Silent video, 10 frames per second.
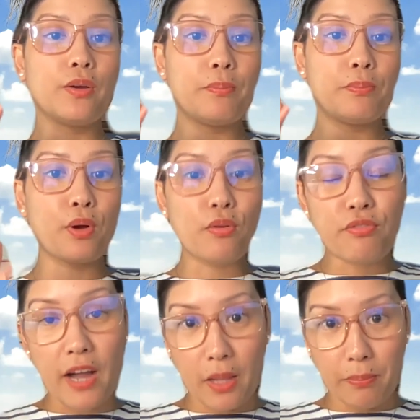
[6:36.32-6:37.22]

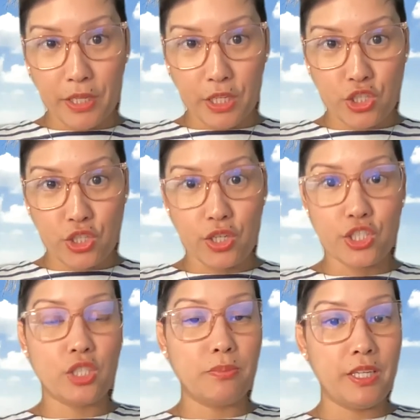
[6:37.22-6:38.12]
profile picture
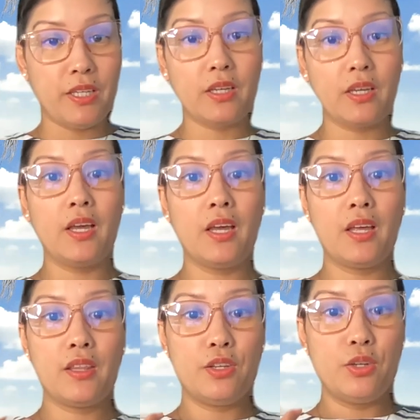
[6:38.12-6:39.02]
should be
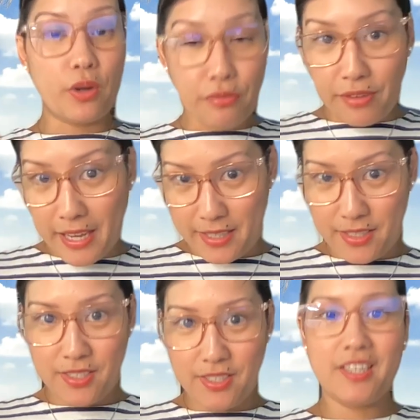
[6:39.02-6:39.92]
your
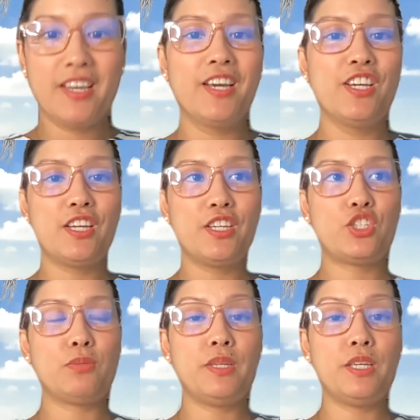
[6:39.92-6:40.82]
face. It
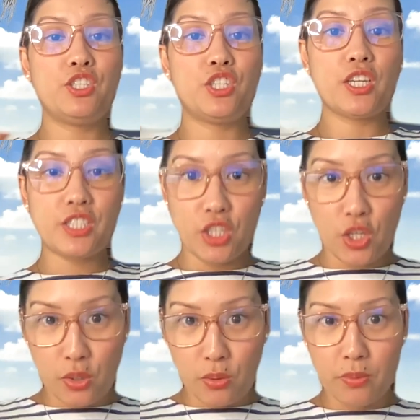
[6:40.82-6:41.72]
should be just
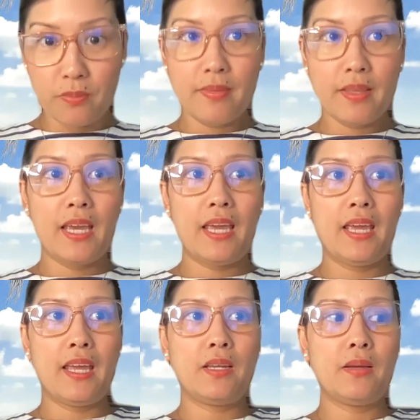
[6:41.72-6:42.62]
you.
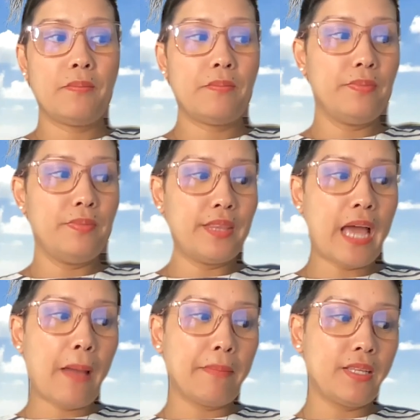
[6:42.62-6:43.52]
And
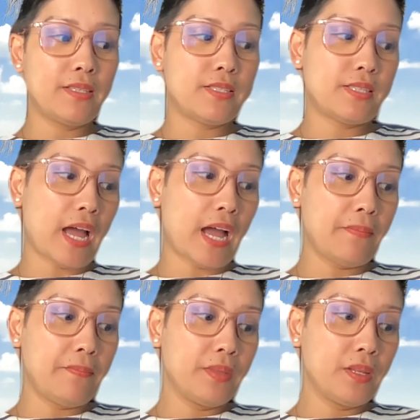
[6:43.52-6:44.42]
that means
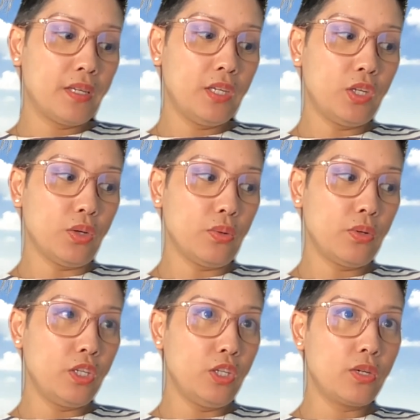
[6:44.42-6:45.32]
that
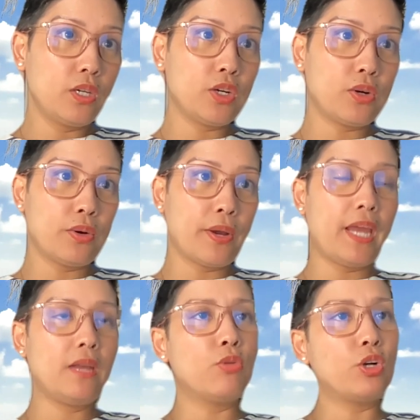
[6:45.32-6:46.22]
you can
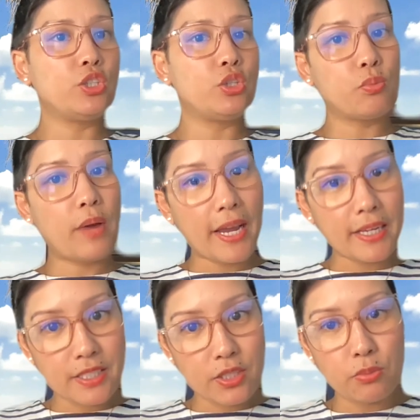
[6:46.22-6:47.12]
create more
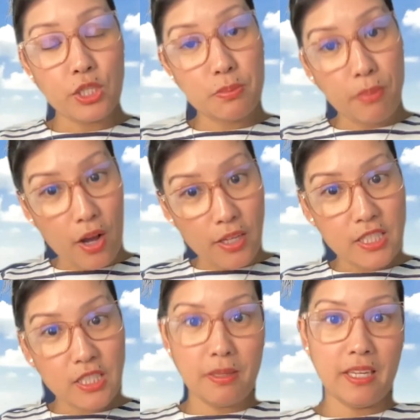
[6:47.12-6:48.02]
direct
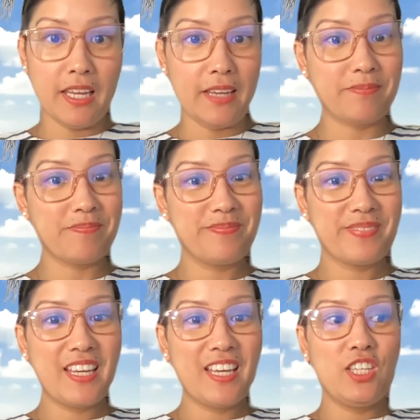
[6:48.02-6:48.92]
response, meaning
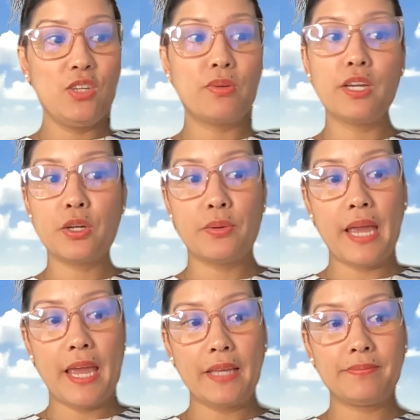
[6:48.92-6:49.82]
you can
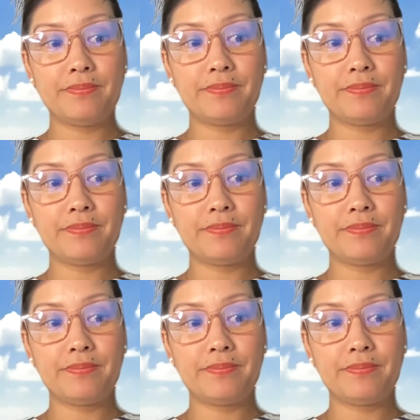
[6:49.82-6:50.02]
create